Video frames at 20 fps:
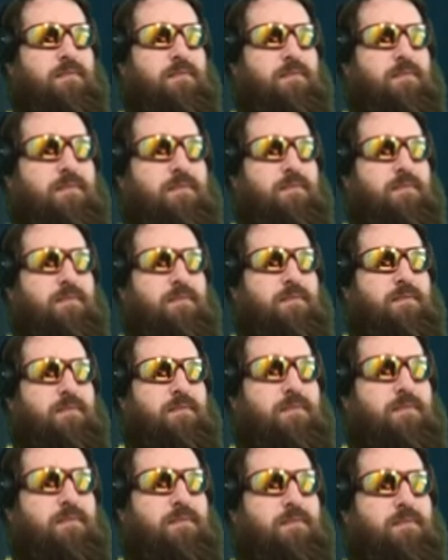
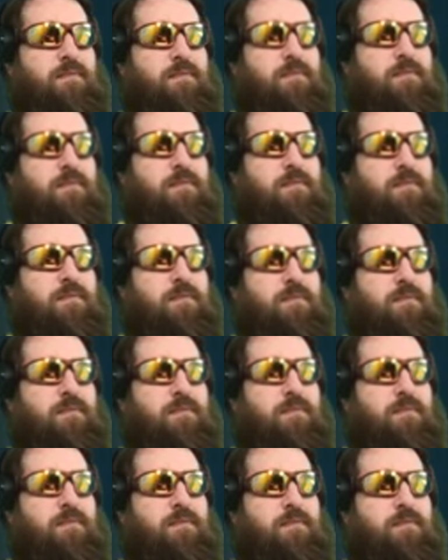
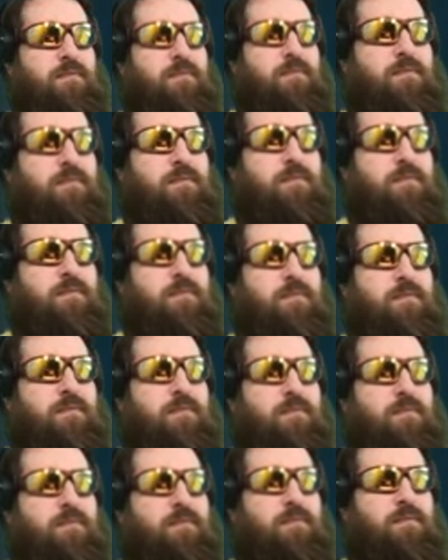
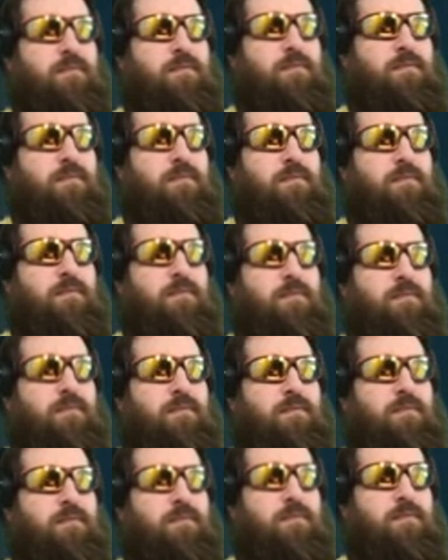
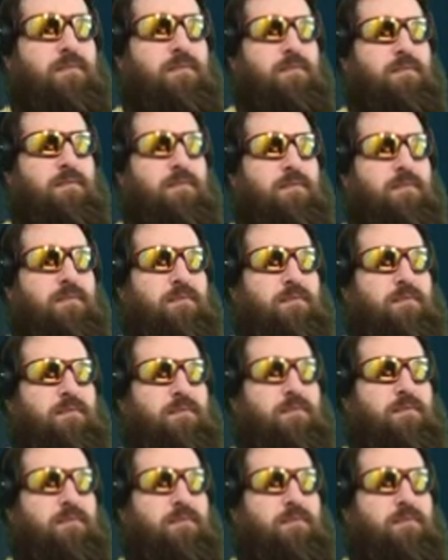This person isn't speaking.